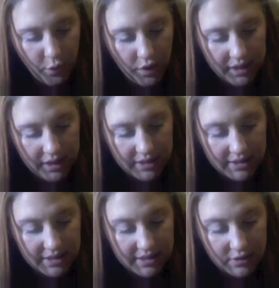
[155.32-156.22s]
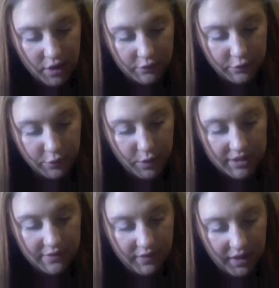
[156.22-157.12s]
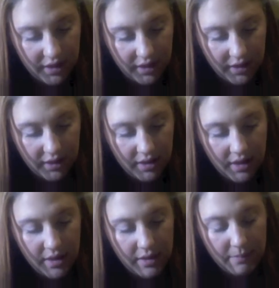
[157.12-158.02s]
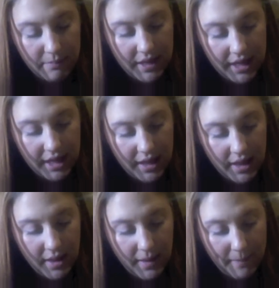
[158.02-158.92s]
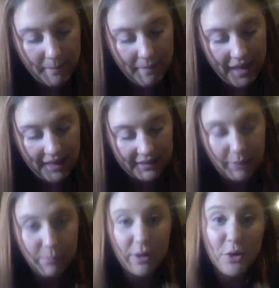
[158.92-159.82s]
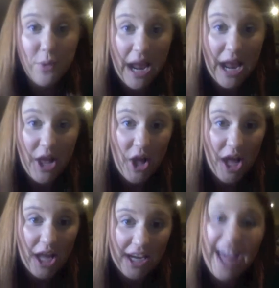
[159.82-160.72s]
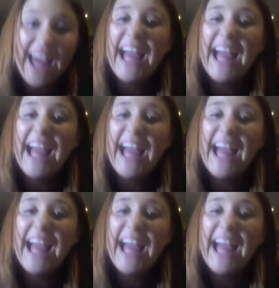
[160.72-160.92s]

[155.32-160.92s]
Florence, it's called Florence Fig Mini Matte Lip Crayon.